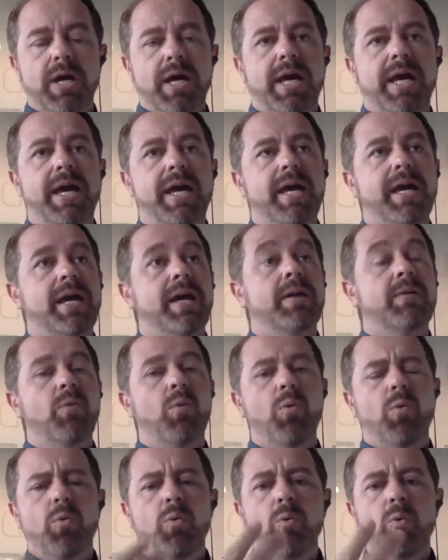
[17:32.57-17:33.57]
And
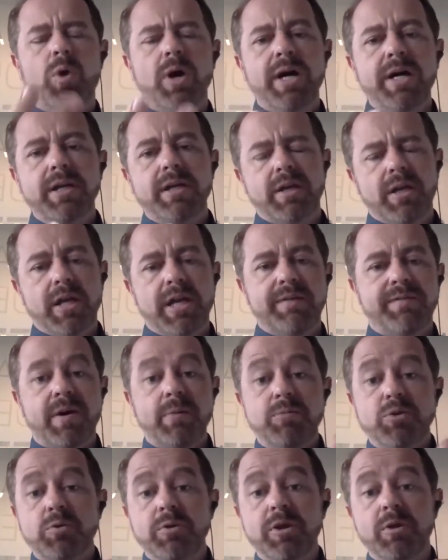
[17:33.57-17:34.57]
what, if I'm
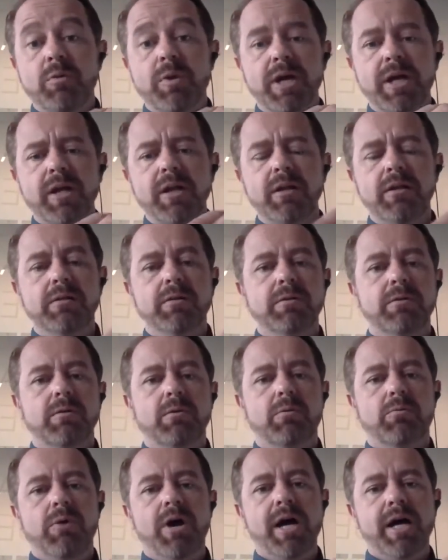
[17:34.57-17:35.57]
doing well,
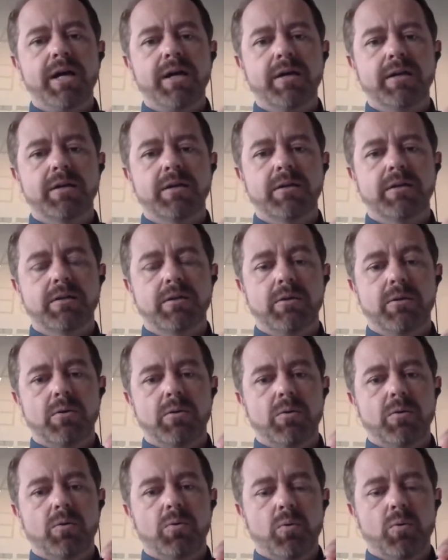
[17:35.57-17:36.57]
why?
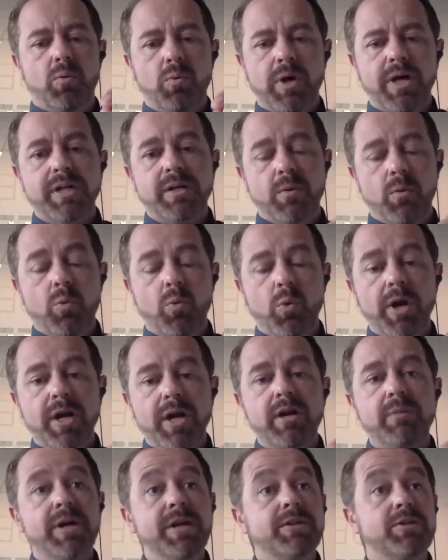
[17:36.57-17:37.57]
What, where
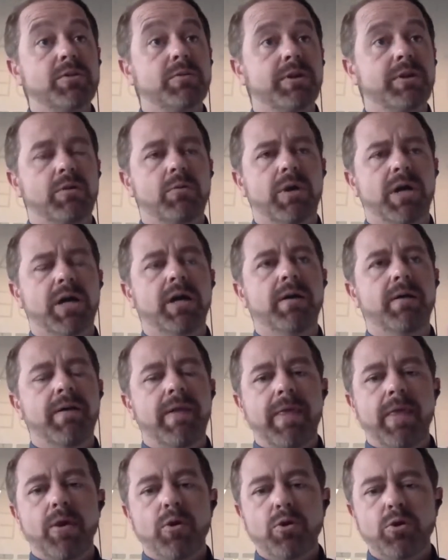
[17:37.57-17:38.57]
am I doing well?
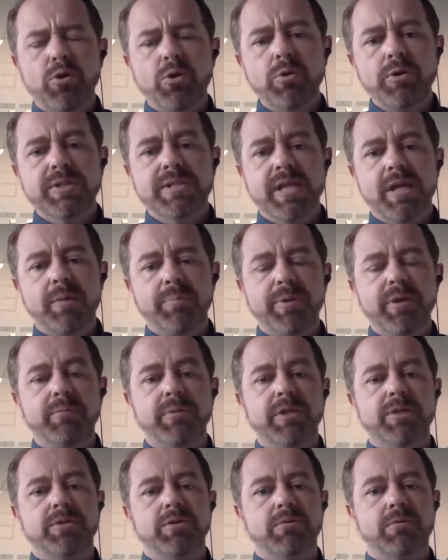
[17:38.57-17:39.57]
Who is helping
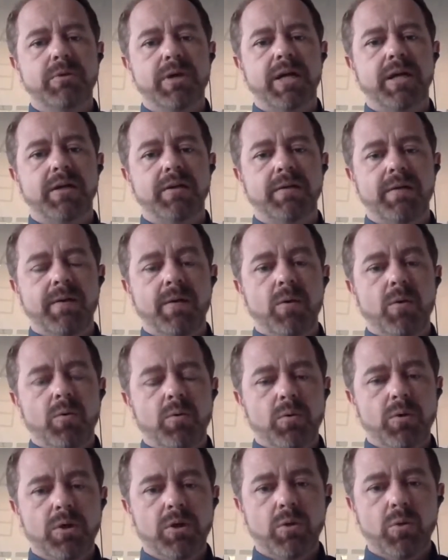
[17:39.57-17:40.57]
me do well?
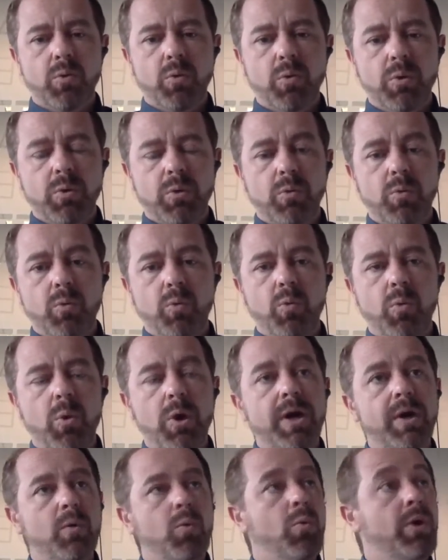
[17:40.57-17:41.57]
You know,
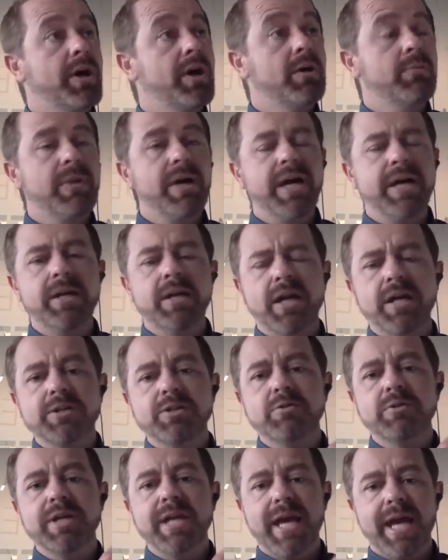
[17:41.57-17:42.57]
what, where am I not
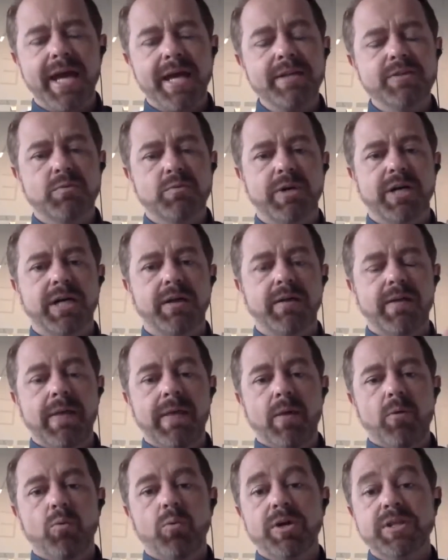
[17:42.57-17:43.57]
doing as well?
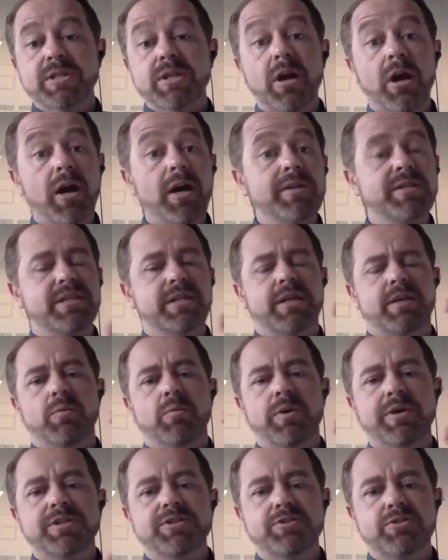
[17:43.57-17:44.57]
What's causing it?
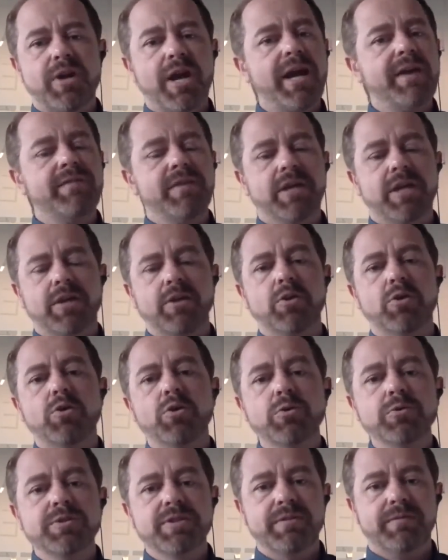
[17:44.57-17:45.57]
What's driving it?
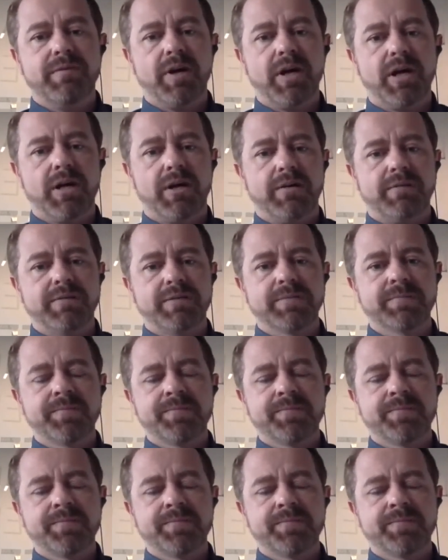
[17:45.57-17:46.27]
Who's involved?